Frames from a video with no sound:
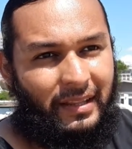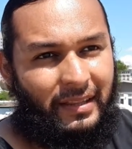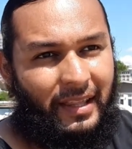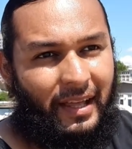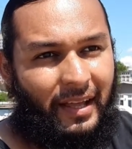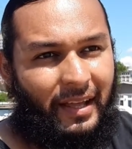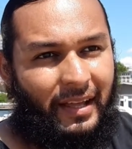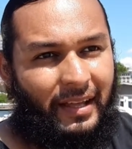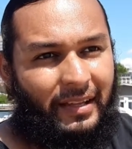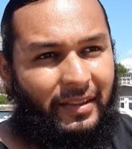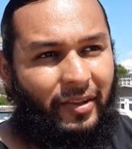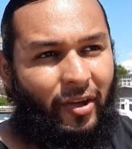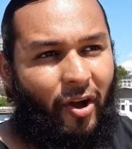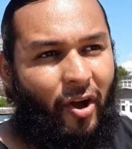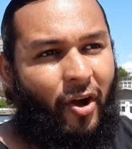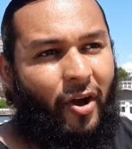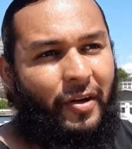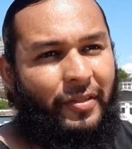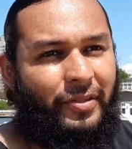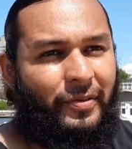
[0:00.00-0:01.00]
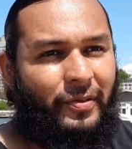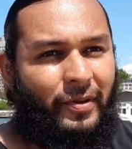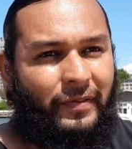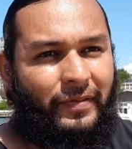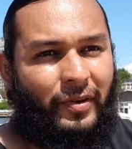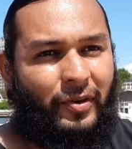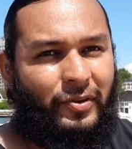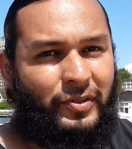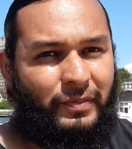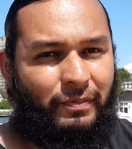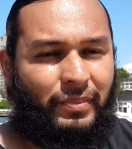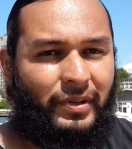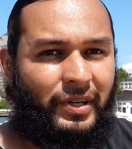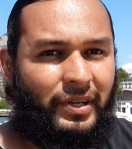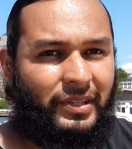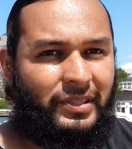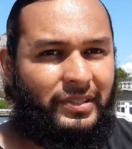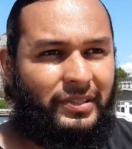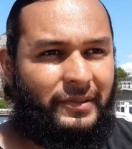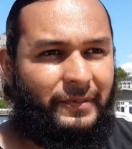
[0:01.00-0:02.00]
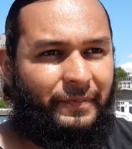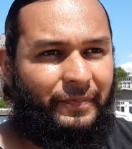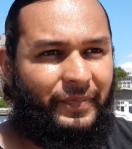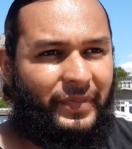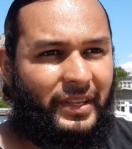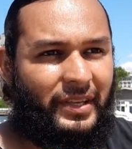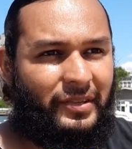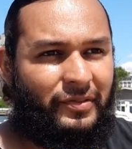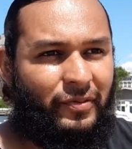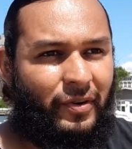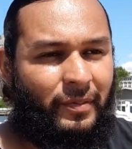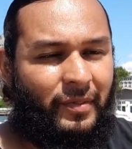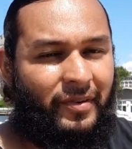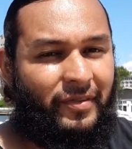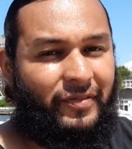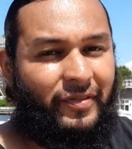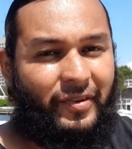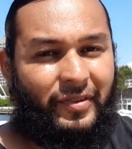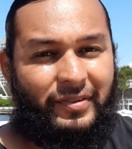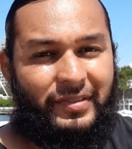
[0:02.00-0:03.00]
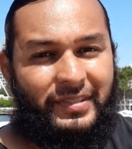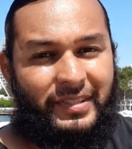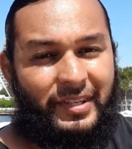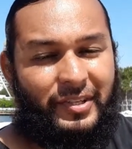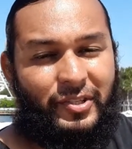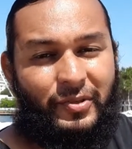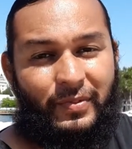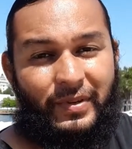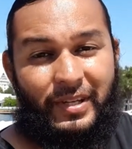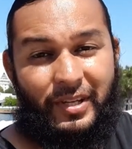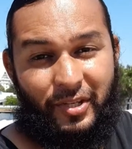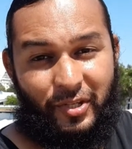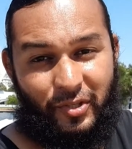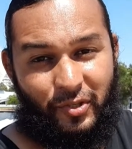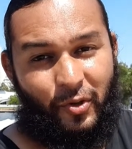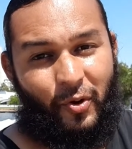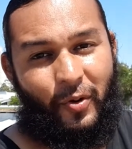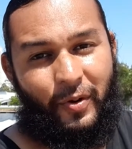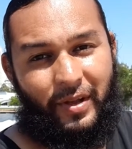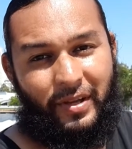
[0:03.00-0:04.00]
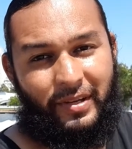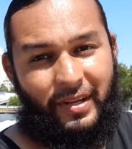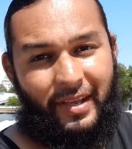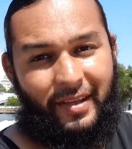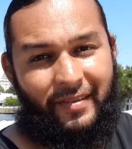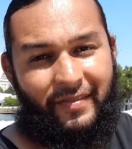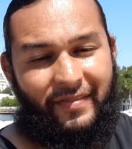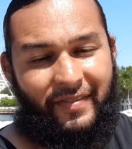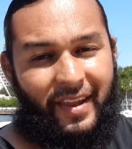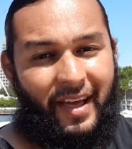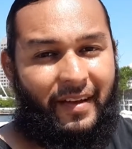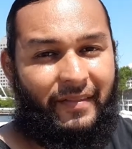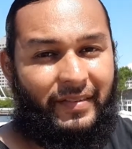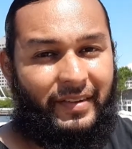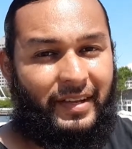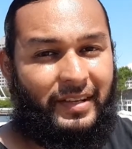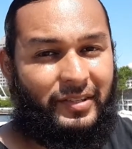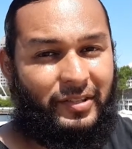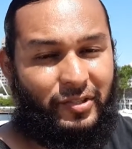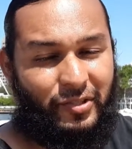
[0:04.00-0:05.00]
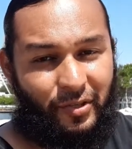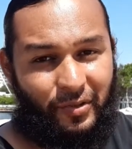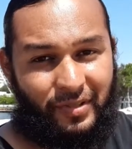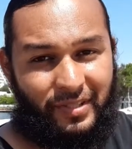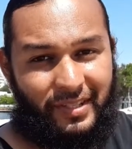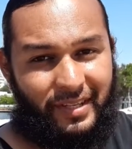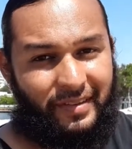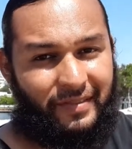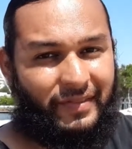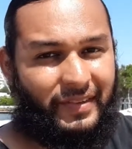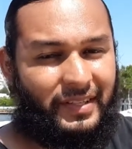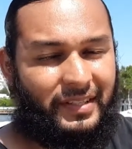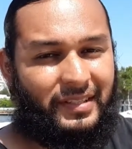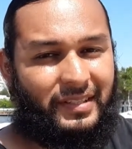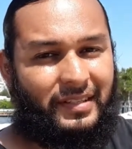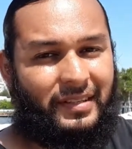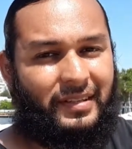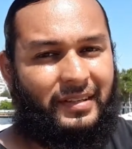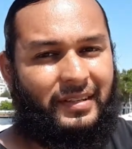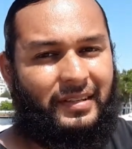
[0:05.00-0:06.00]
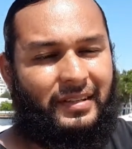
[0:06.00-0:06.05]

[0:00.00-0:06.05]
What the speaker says: That the author of those books is from a first century historian named Flavius Josephus.